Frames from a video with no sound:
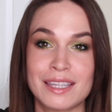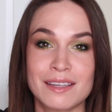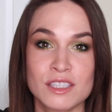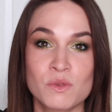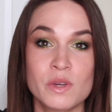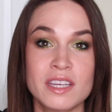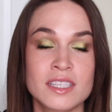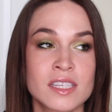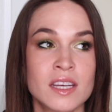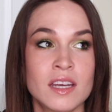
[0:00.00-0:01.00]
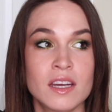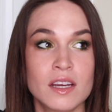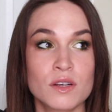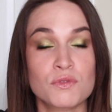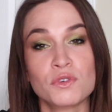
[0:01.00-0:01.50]
That sweet,
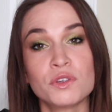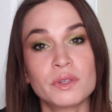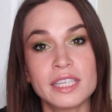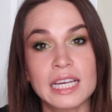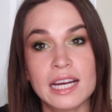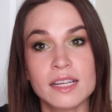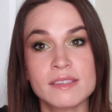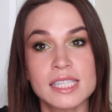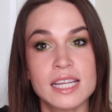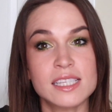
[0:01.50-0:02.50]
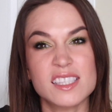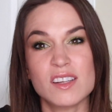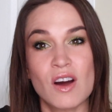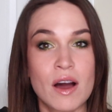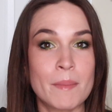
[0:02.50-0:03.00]
fruity kind of scent is
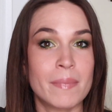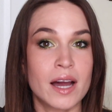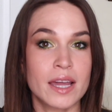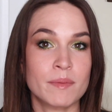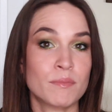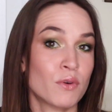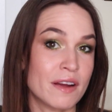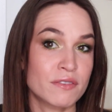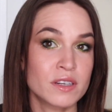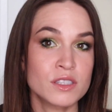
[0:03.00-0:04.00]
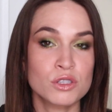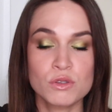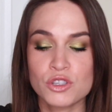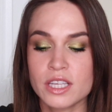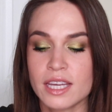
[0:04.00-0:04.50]
not my preference
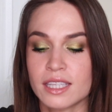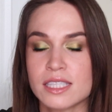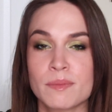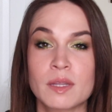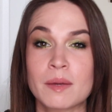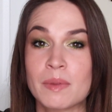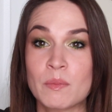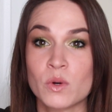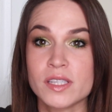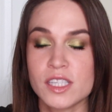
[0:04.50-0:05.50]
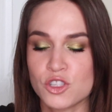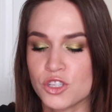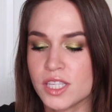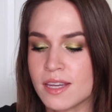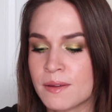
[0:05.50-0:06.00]
usually. I like something a bit more
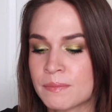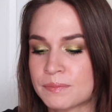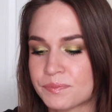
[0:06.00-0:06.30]
citrusy.